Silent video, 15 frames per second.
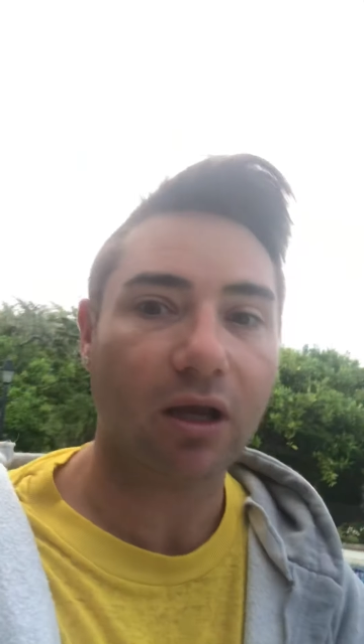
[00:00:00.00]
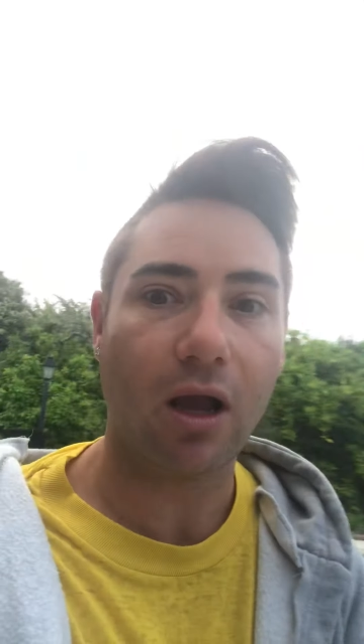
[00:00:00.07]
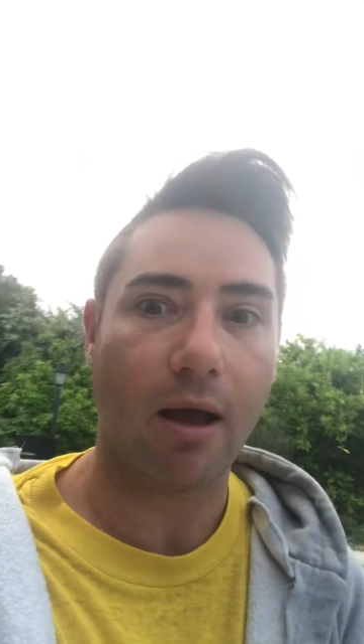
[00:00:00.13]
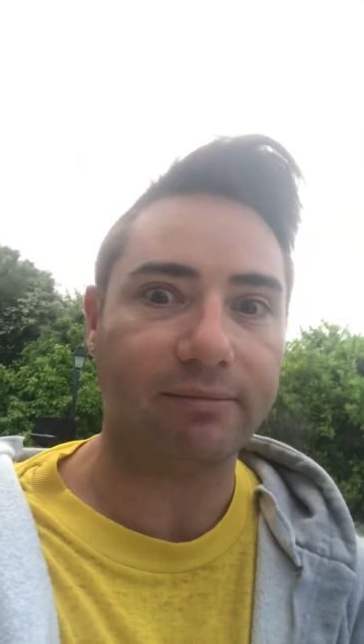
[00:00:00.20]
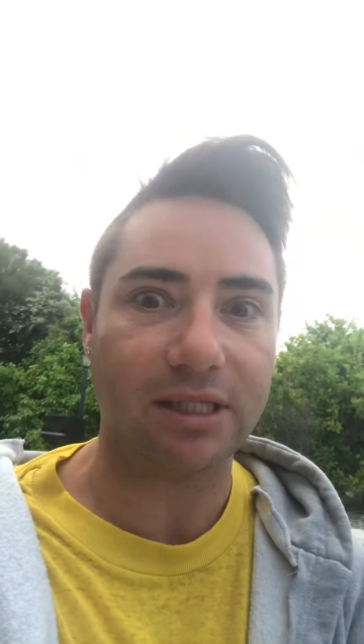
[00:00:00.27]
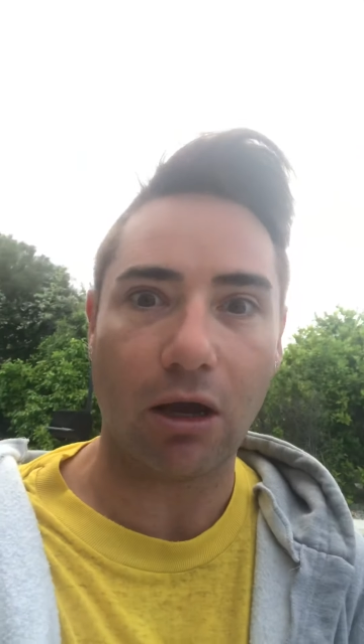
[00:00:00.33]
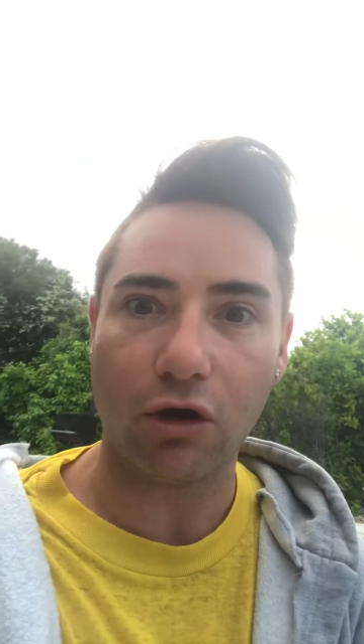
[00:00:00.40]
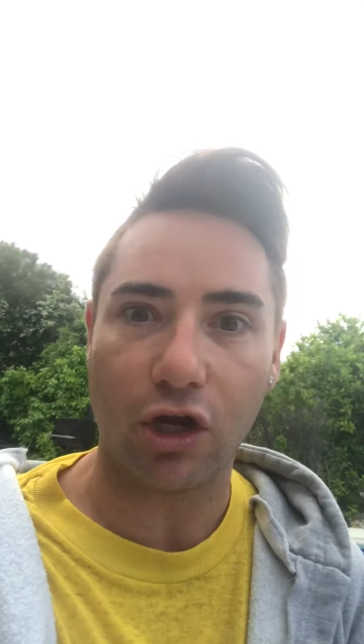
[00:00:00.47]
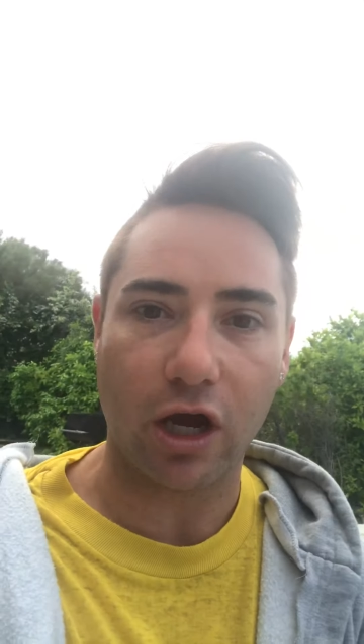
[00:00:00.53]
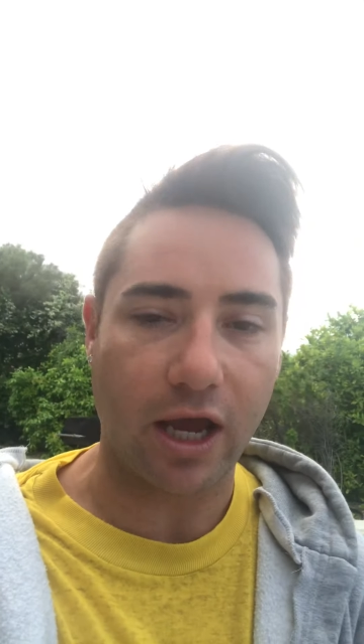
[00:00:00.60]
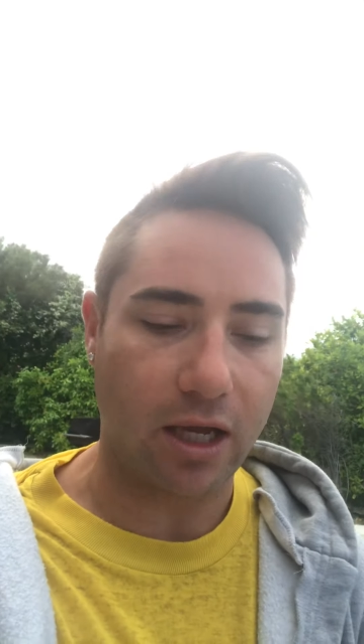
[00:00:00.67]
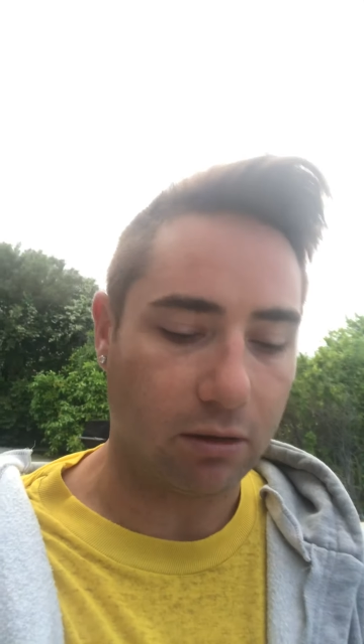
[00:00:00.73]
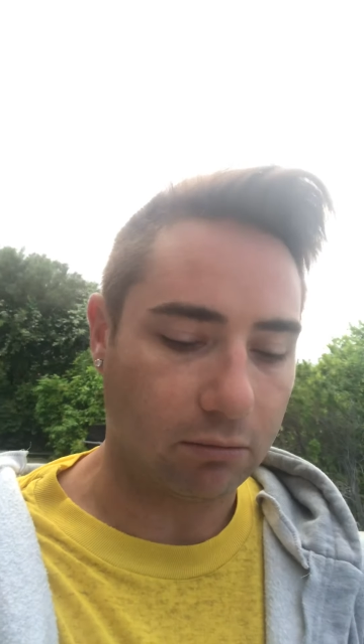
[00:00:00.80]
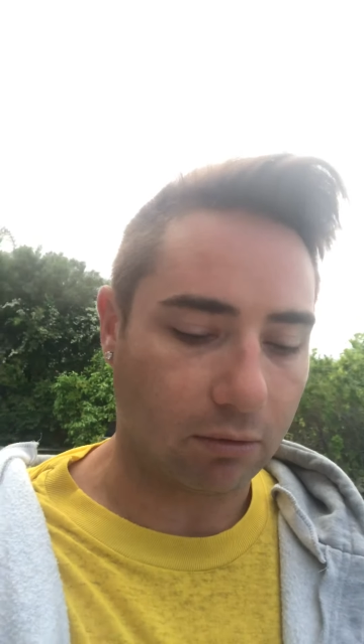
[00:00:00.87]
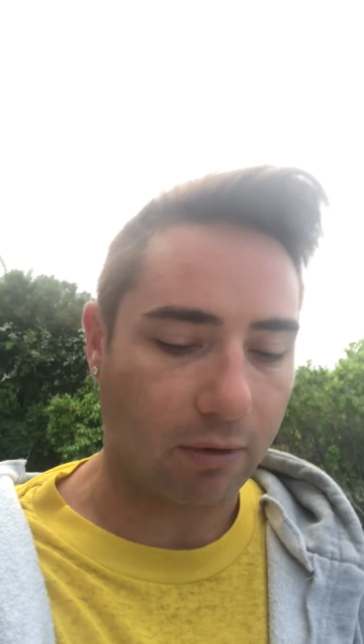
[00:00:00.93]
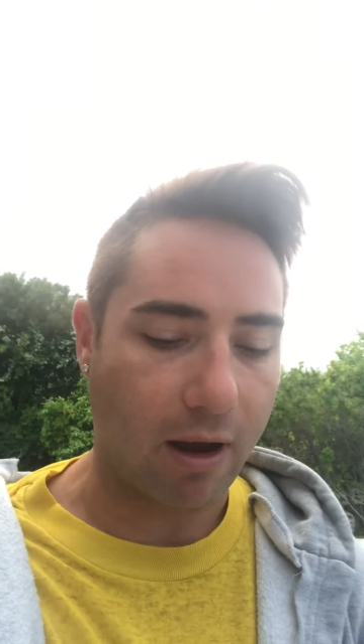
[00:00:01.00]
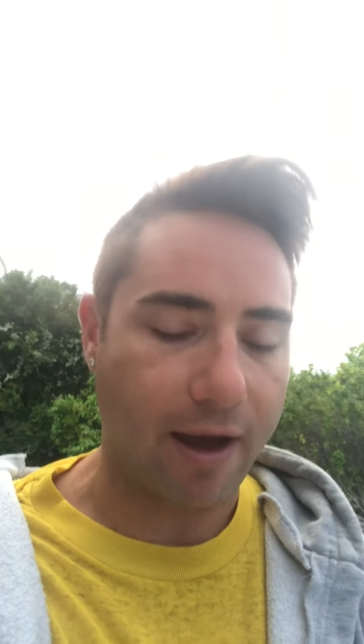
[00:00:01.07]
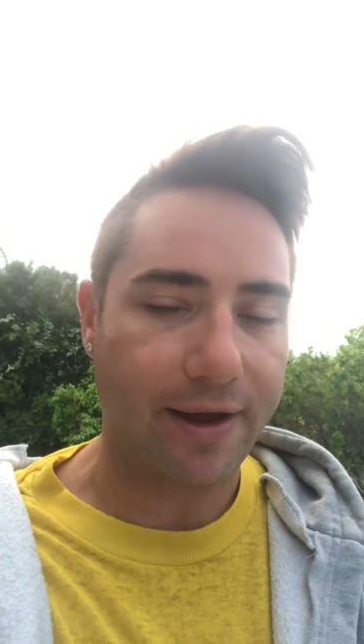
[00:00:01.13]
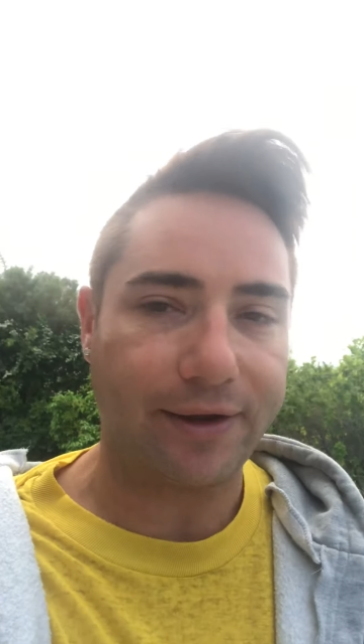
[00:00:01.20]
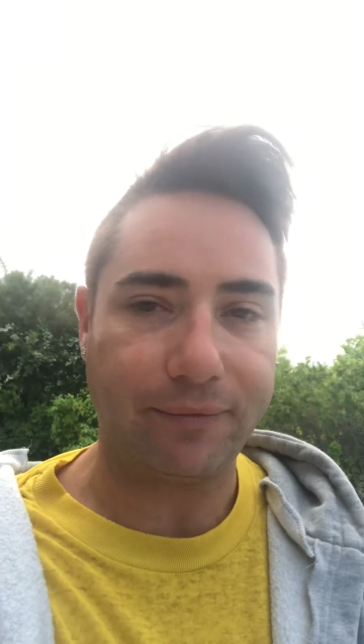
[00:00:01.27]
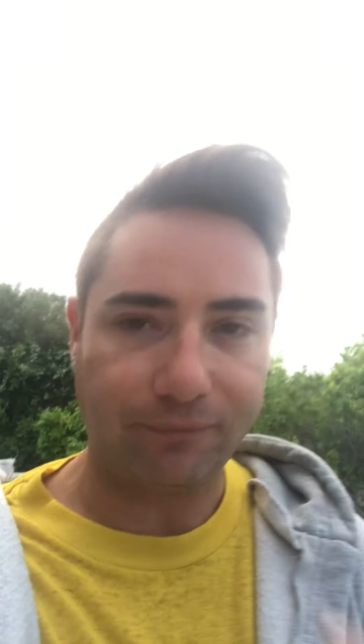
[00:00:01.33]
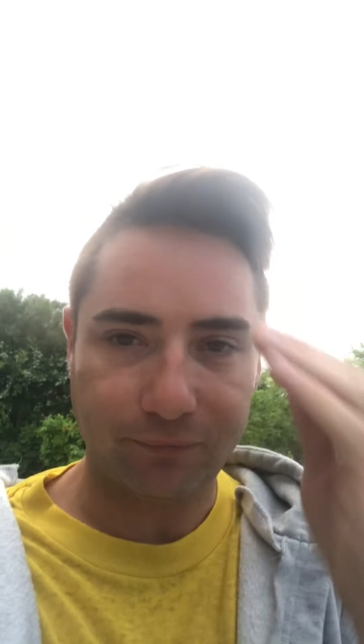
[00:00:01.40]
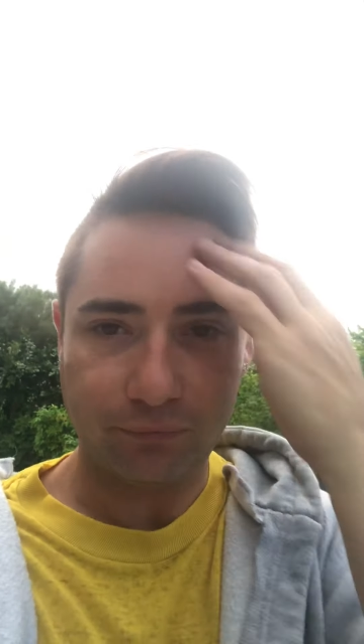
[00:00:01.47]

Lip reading: Comes out good, okay?